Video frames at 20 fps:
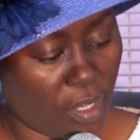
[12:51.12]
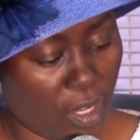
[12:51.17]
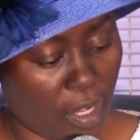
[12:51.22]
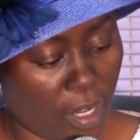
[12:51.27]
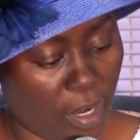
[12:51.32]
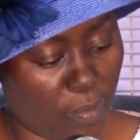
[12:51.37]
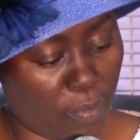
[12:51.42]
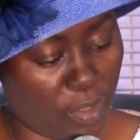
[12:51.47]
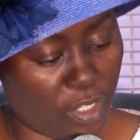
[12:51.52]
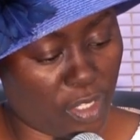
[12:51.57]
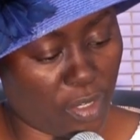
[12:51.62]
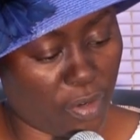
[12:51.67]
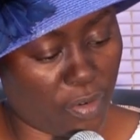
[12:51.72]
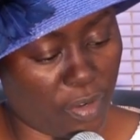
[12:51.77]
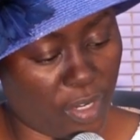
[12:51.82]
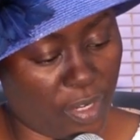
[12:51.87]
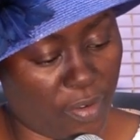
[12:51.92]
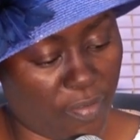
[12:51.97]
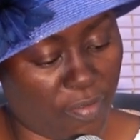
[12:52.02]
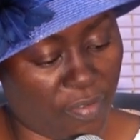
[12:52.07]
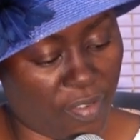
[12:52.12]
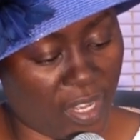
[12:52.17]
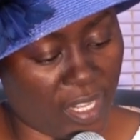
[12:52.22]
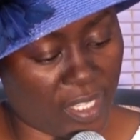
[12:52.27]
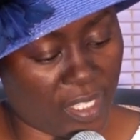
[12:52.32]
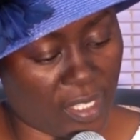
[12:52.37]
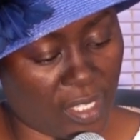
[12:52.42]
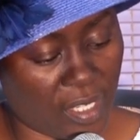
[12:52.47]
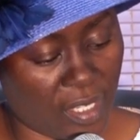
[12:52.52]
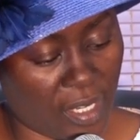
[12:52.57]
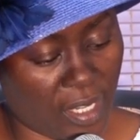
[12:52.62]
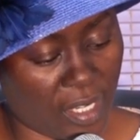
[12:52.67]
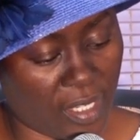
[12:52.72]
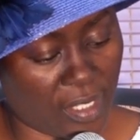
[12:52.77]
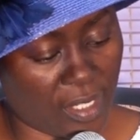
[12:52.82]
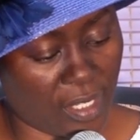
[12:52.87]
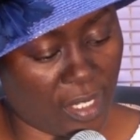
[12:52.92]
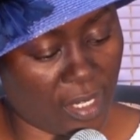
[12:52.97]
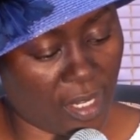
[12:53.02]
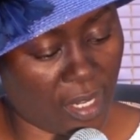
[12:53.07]
and we shall read verse
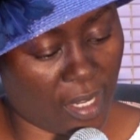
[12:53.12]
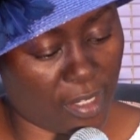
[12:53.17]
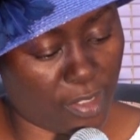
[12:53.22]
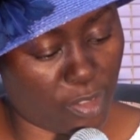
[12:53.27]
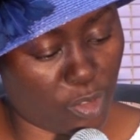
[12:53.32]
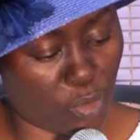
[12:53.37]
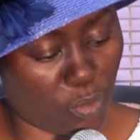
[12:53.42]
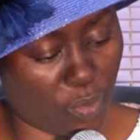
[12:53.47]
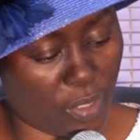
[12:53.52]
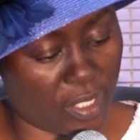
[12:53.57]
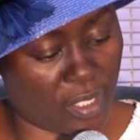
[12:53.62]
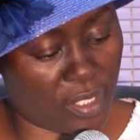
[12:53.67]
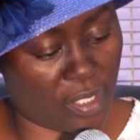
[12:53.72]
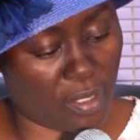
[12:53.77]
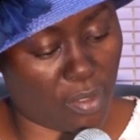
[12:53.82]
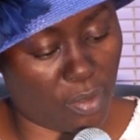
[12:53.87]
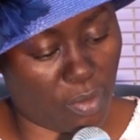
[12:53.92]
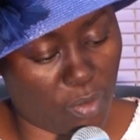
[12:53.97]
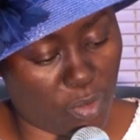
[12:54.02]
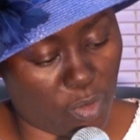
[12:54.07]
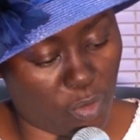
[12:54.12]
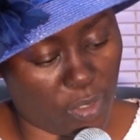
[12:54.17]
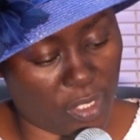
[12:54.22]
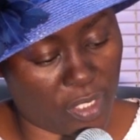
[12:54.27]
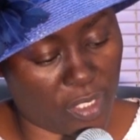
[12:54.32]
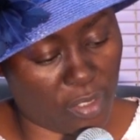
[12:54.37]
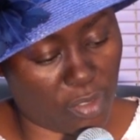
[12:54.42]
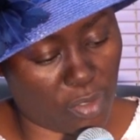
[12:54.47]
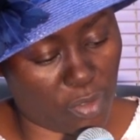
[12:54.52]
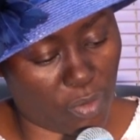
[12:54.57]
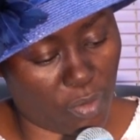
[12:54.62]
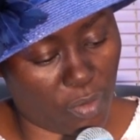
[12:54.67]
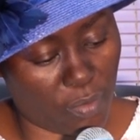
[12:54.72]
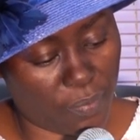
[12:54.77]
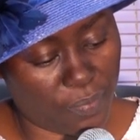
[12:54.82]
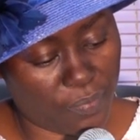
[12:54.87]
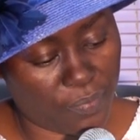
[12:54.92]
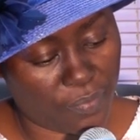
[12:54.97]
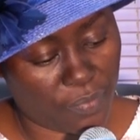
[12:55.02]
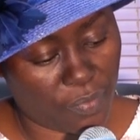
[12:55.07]
19 and 20. Luke 22,
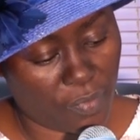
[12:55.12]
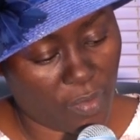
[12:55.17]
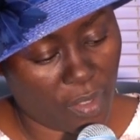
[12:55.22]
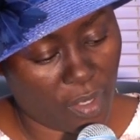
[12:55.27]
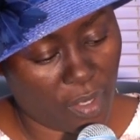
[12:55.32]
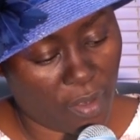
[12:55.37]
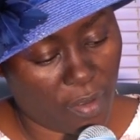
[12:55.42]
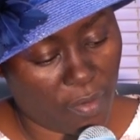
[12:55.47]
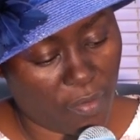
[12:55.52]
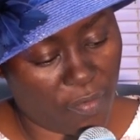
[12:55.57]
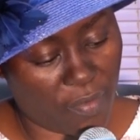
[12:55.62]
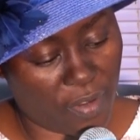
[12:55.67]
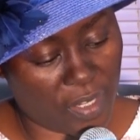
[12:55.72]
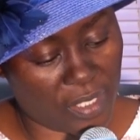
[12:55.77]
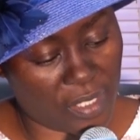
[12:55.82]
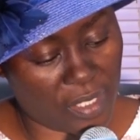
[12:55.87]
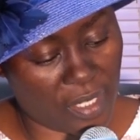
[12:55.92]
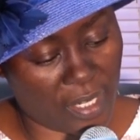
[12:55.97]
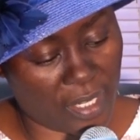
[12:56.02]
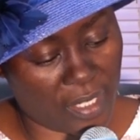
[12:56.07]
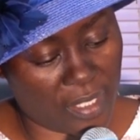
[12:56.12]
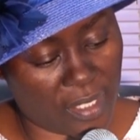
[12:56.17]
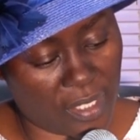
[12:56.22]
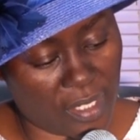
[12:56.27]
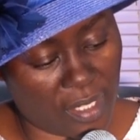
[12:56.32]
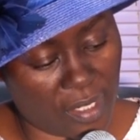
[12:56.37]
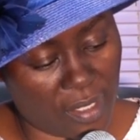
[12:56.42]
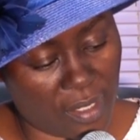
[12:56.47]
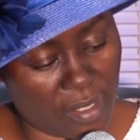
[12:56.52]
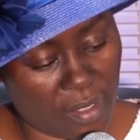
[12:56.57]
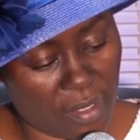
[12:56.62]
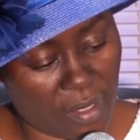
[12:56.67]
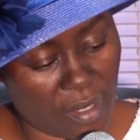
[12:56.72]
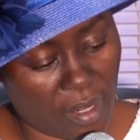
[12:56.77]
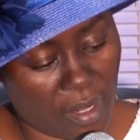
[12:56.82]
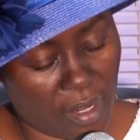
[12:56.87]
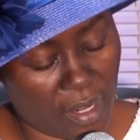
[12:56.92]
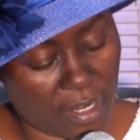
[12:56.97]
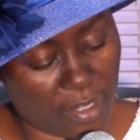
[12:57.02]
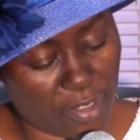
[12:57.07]
verse 19 and
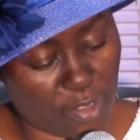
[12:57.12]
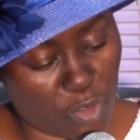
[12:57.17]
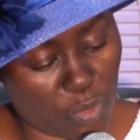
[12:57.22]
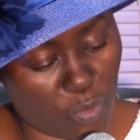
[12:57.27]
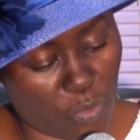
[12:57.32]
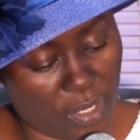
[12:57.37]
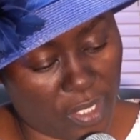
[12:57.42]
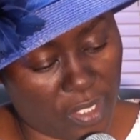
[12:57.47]
20.